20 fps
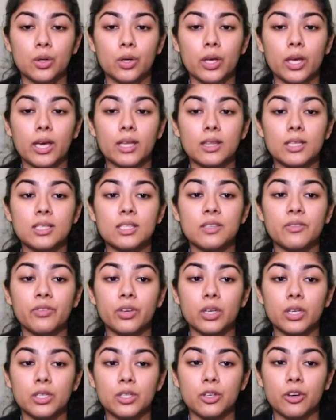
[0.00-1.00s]
looking at the
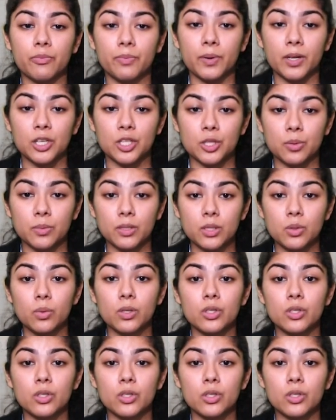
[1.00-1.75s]
severity of punishments,